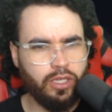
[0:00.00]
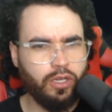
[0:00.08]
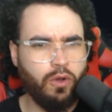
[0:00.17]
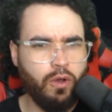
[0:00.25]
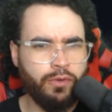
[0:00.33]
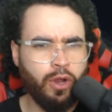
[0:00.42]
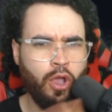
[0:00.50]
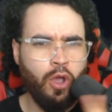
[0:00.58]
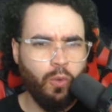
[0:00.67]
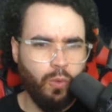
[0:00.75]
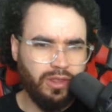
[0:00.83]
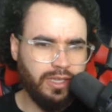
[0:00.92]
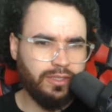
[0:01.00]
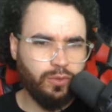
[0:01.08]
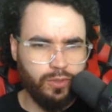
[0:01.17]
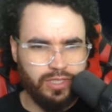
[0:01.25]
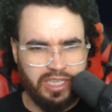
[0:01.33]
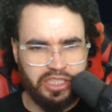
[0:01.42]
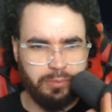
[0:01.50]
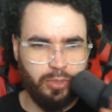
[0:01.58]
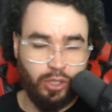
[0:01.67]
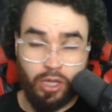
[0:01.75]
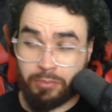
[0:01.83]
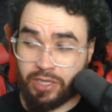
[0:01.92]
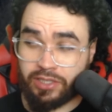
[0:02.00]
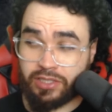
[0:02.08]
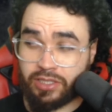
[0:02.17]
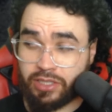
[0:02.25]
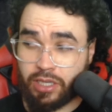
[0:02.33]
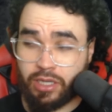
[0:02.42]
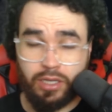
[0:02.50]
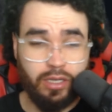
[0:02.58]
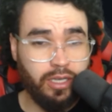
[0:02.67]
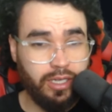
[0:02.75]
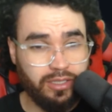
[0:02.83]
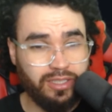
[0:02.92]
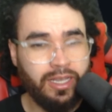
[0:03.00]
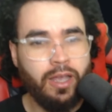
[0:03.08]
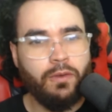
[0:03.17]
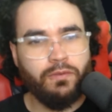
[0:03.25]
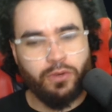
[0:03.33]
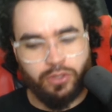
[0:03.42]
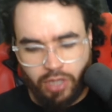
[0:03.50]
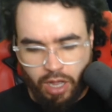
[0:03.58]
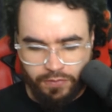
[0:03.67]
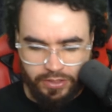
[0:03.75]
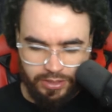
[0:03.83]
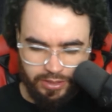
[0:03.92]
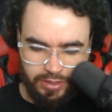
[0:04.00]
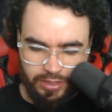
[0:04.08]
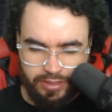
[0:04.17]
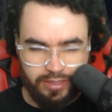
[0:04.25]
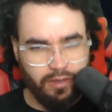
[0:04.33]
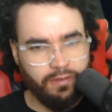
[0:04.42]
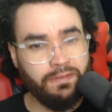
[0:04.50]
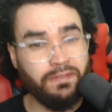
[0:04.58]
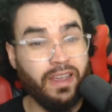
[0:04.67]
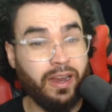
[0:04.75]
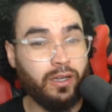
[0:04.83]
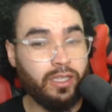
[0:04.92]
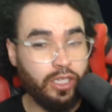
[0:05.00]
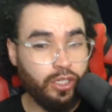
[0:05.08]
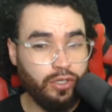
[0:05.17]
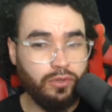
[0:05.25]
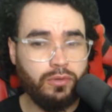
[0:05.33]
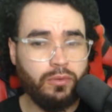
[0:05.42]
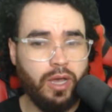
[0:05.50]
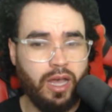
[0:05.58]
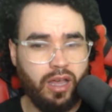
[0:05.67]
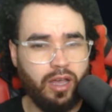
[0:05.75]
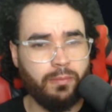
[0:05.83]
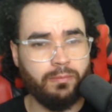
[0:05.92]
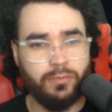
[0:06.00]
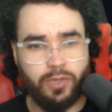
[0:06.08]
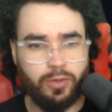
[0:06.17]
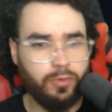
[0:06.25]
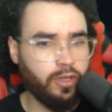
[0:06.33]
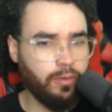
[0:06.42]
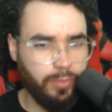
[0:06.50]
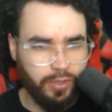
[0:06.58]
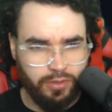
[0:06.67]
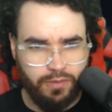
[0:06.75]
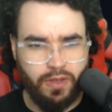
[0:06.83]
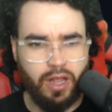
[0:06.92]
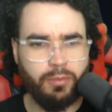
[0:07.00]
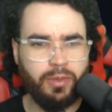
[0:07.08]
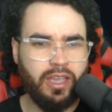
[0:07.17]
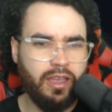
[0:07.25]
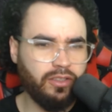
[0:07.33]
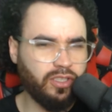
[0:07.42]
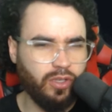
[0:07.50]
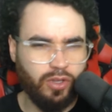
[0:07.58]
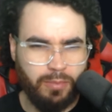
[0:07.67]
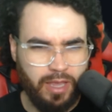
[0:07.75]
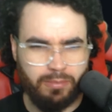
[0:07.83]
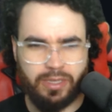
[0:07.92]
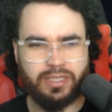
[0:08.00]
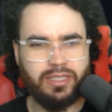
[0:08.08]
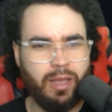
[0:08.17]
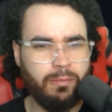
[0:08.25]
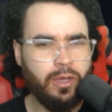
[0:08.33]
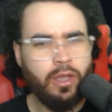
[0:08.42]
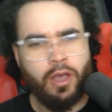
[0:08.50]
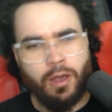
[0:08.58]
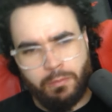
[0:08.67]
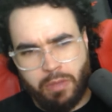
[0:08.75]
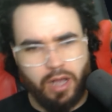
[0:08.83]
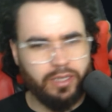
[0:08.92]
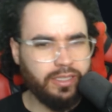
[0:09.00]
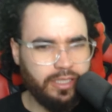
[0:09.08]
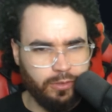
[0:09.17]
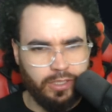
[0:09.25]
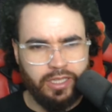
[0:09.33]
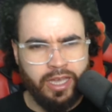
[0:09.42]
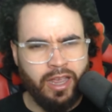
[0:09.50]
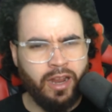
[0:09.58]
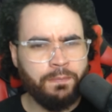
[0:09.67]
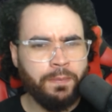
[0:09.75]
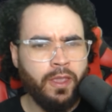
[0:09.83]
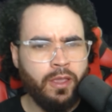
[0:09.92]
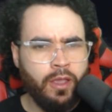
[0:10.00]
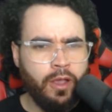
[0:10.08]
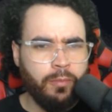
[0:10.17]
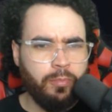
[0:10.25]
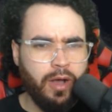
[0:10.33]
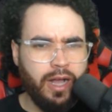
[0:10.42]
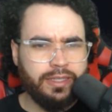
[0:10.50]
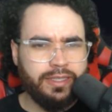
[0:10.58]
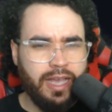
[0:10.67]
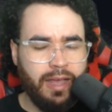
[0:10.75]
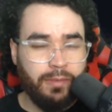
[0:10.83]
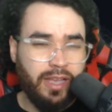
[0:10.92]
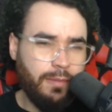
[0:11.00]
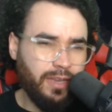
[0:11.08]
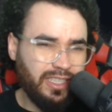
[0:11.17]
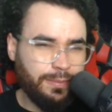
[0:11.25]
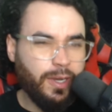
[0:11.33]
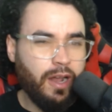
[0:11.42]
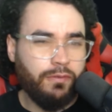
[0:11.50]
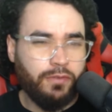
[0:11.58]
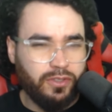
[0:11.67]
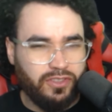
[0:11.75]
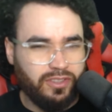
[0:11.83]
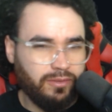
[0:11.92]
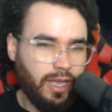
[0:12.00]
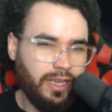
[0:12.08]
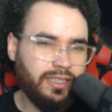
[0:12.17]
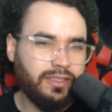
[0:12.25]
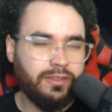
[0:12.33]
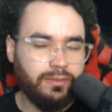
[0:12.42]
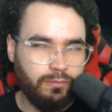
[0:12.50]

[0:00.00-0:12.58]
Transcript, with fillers: go over what this tool is actually built on because it's a, uh, it's, first off, it's, it's still fairly new. Um, they're, they're developing it. So there may be some bugs here and there, but, um, I mean, it's been out for, I guess,